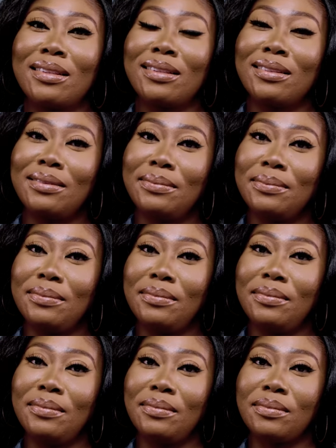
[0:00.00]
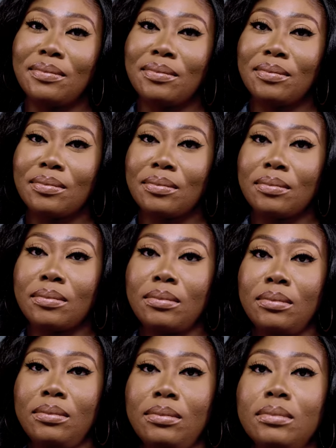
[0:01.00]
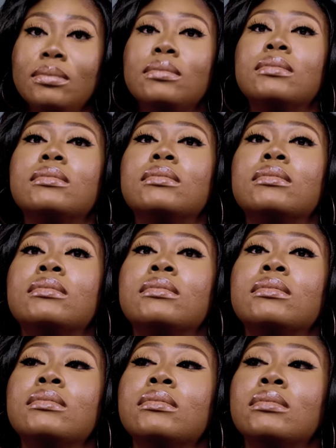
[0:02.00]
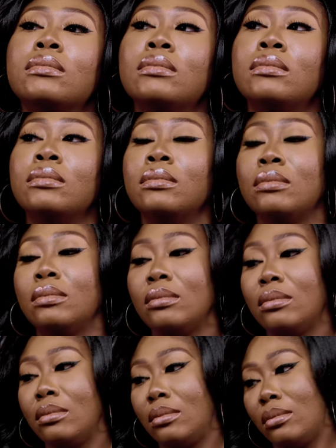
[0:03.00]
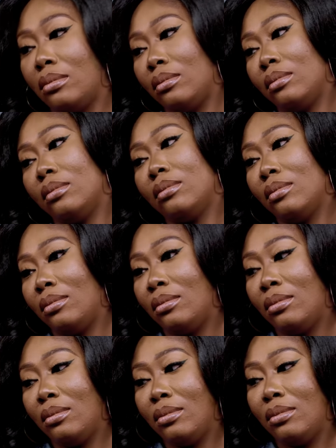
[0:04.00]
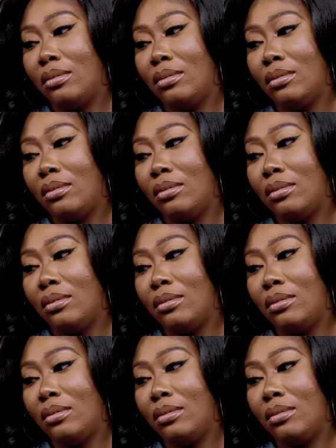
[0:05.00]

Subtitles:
Nobody speaks.